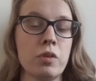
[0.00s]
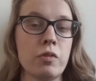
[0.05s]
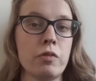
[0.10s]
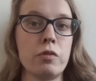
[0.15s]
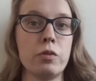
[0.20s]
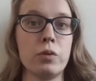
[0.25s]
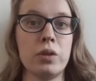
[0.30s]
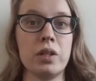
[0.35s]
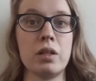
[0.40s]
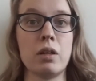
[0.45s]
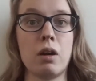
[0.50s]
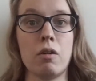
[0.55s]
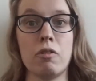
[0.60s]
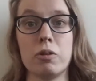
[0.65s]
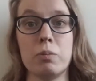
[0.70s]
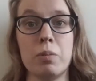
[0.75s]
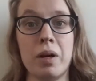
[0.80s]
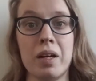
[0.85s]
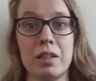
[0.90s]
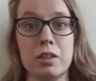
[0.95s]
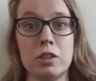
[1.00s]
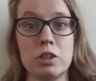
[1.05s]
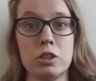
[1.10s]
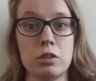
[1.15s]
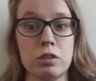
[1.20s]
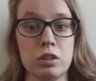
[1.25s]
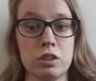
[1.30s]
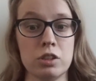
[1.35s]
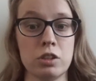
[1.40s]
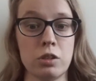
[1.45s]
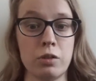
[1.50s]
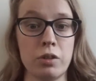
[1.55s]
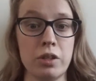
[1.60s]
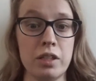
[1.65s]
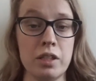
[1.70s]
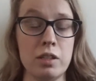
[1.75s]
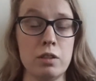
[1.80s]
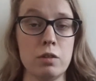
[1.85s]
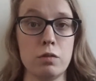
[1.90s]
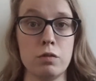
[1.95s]
fully covered by insurance, so you
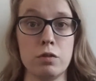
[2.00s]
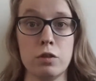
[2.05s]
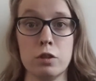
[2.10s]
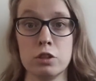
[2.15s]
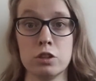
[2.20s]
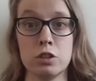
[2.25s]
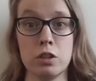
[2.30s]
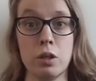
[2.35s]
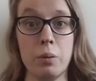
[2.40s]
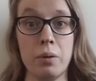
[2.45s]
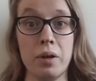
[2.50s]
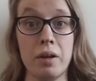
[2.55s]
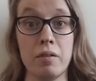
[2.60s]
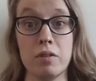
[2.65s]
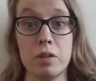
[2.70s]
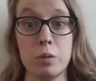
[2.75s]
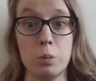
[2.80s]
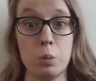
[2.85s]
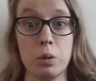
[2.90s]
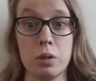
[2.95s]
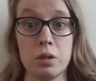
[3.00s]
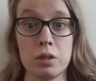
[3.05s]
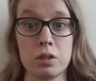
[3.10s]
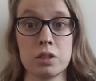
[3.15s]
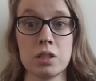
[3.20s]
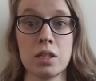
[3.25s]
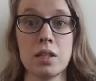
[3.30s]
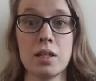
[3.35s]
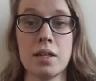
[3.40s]
need to first know if it works